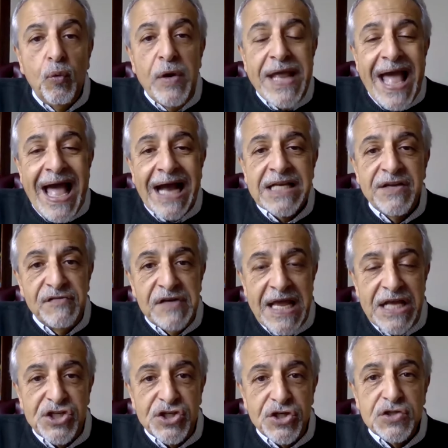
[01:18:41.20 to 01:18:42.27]
reactive
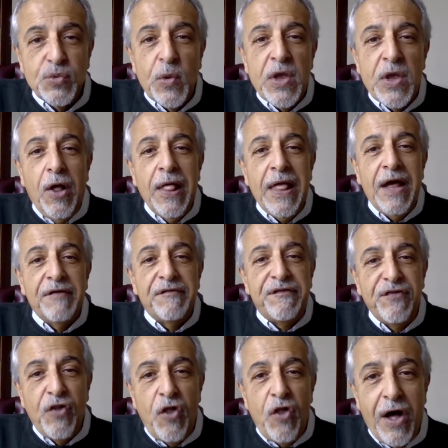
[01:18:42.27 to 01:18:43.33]
natures. We all
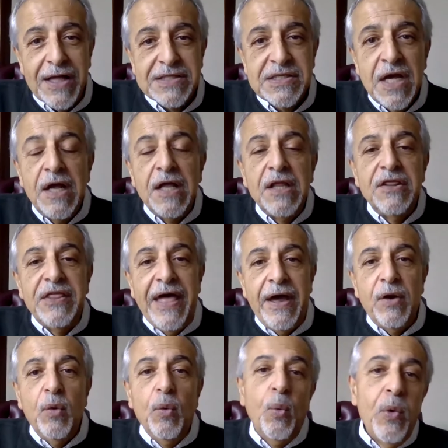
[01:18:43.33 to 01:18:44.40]
have flaws
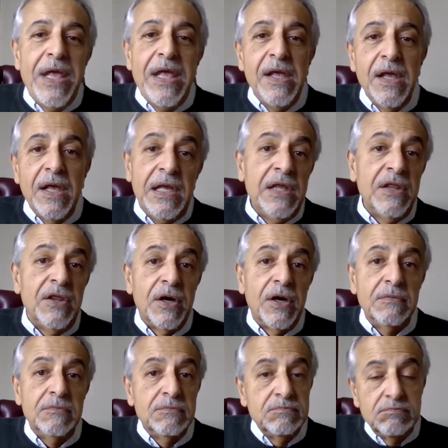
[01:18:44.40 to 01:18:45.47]
that we
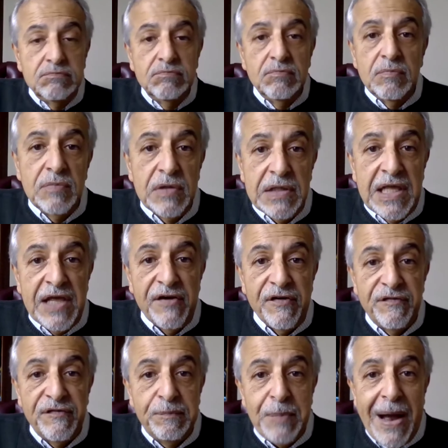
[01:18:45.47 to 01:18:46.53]
either
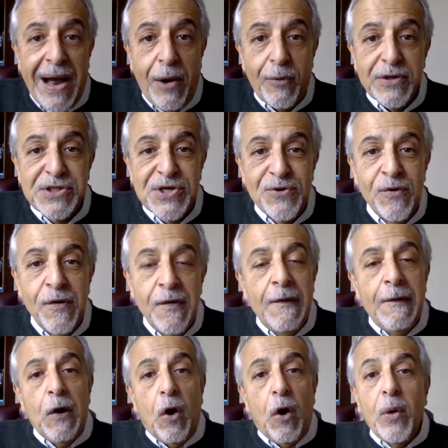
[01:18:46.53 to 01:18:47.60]
give power to,
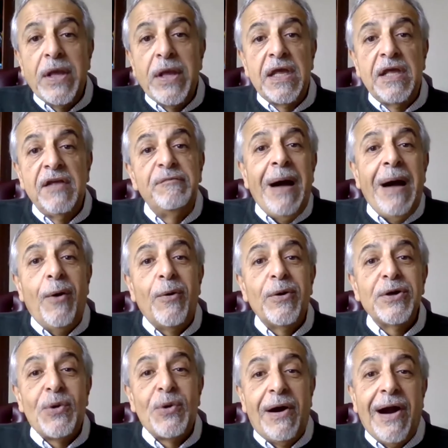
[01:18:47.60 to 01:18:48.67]
or we could give
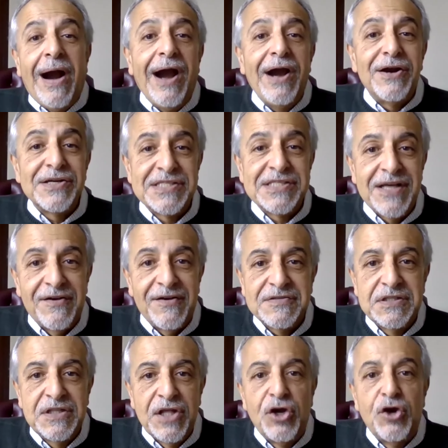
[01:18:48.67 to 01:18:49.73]
power to our higher
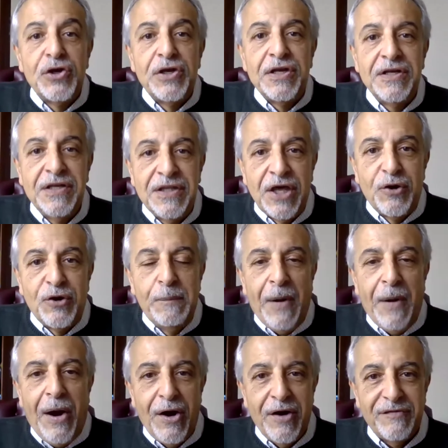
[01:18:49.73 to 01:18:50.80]
selves, the
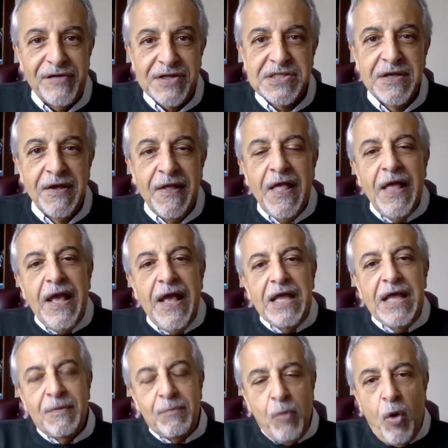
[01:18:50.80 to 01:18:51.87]
good part of us.
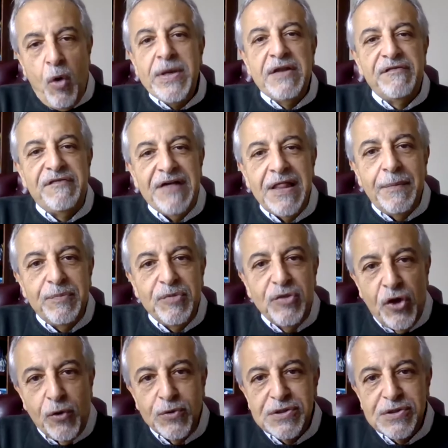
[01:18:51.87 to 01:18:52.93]
And the more we develop
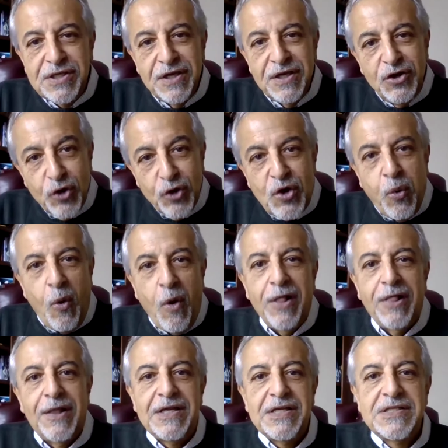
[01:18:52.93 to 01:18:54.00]
those good
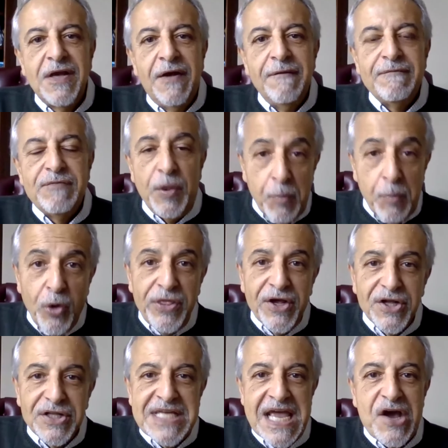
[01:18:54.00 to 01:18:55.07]
qualities, the more
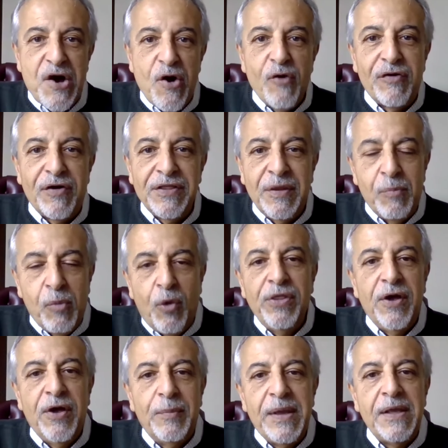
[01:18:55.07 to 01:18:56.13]
they'll take over, the
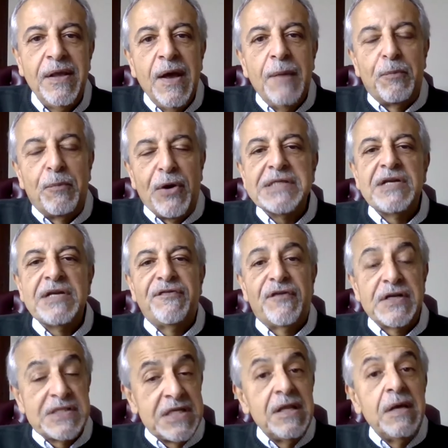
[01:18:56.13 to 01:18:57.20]
more they'll be present
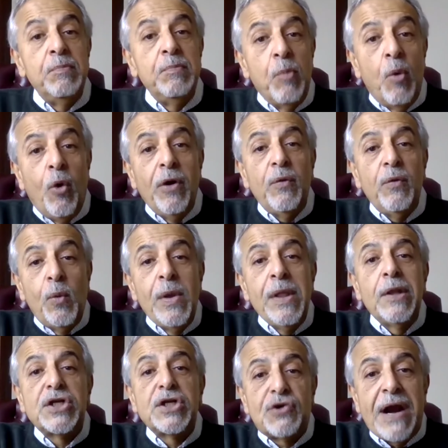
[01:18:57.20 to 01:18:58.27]
for us, and the more
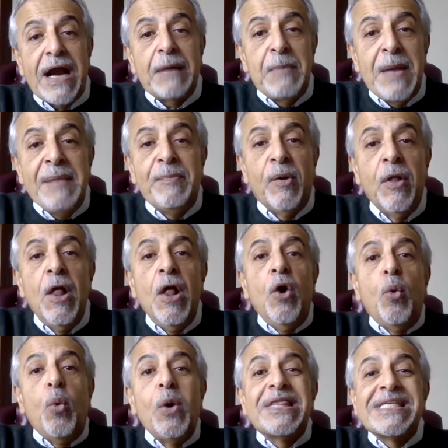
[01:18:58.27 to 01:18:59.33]
we'll attract people
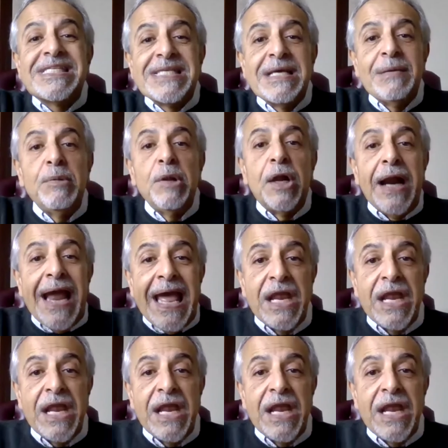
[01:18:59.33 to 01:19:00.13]
with similar